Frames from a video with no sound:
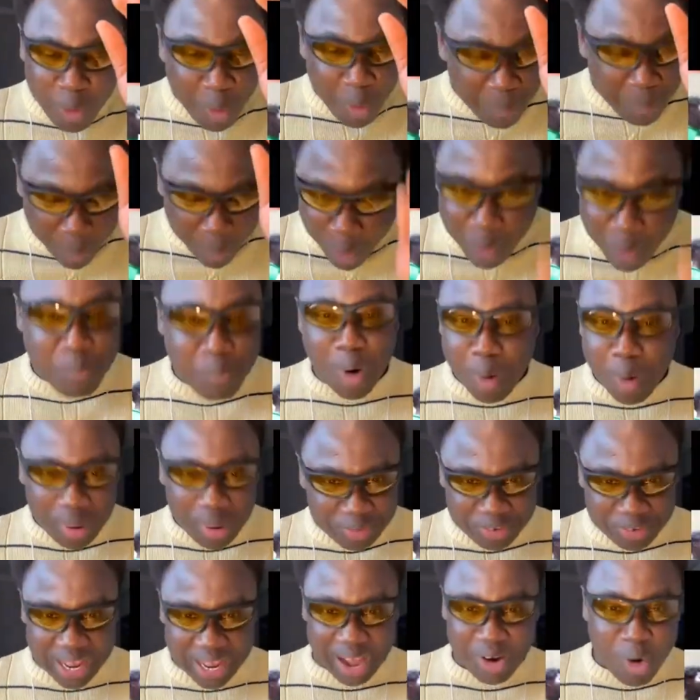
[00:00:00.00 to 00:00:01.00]
Oh, go over
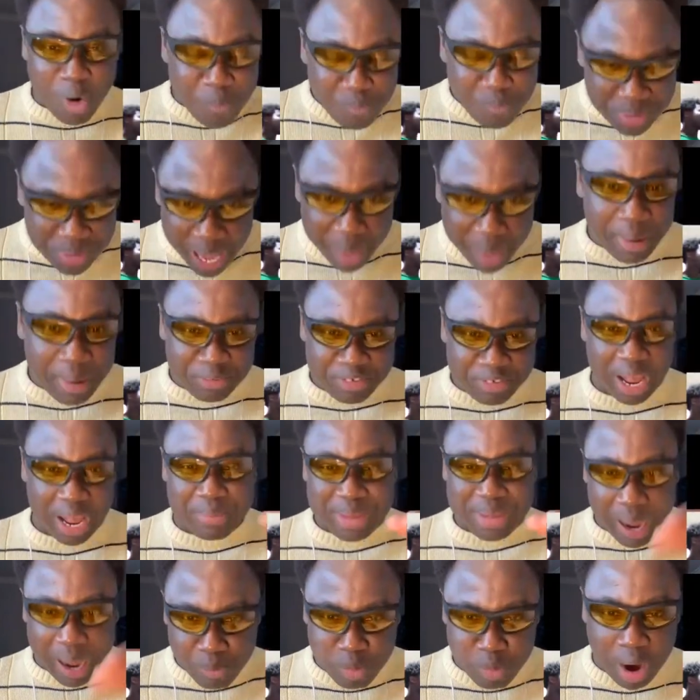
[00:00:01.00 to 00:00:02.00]
here, or be a metria, we
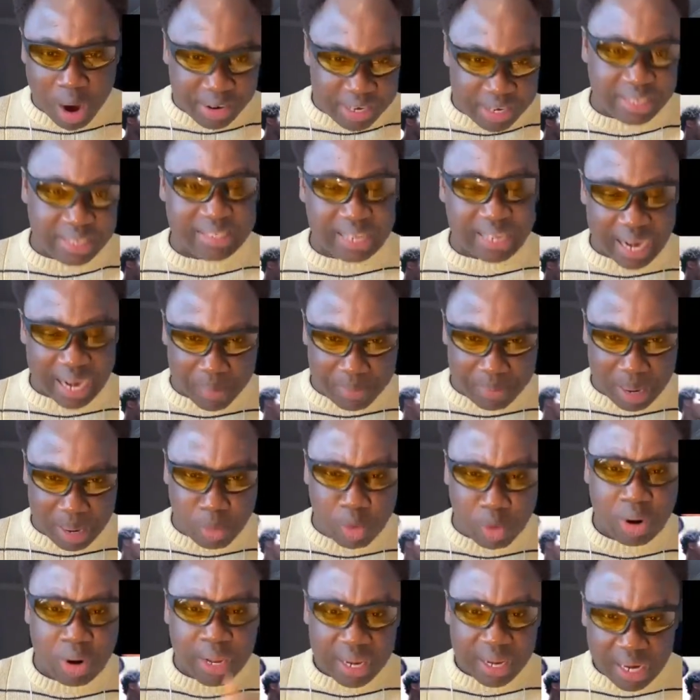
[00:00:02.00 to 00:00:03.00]
have one with this canabremo.
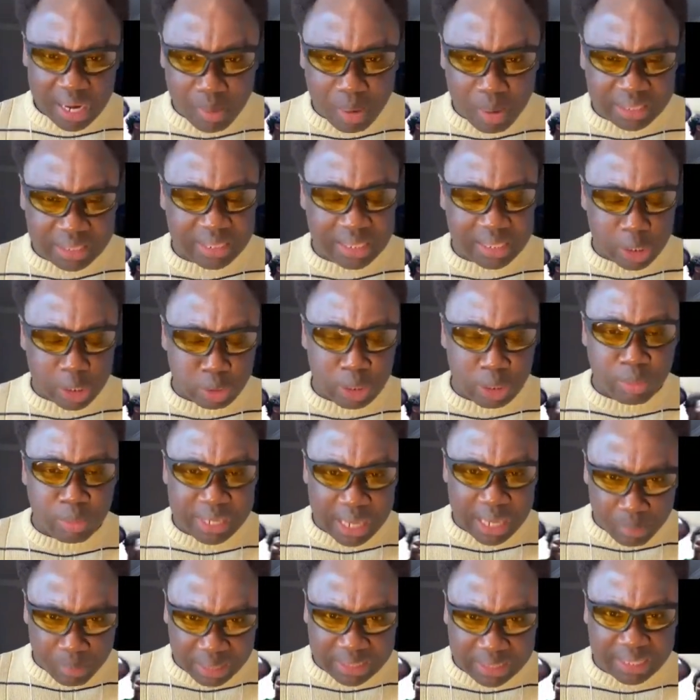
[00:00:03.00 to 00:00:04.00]
No one in it, only
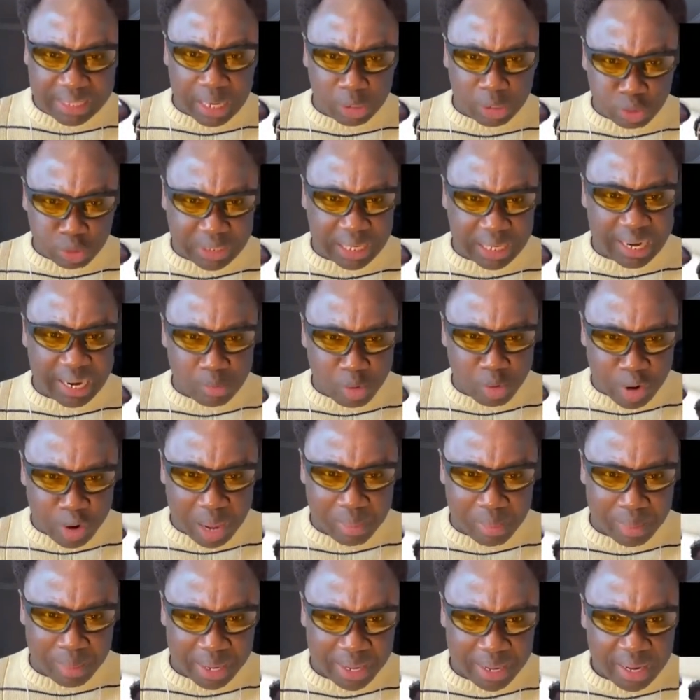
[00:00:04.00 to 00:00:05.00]
one in your two sana boy,
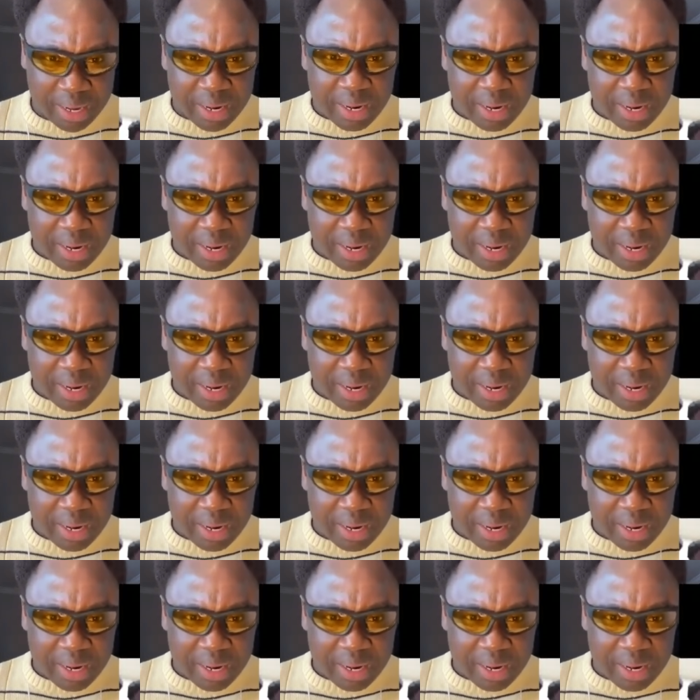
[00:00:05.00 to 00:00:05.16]
mammy.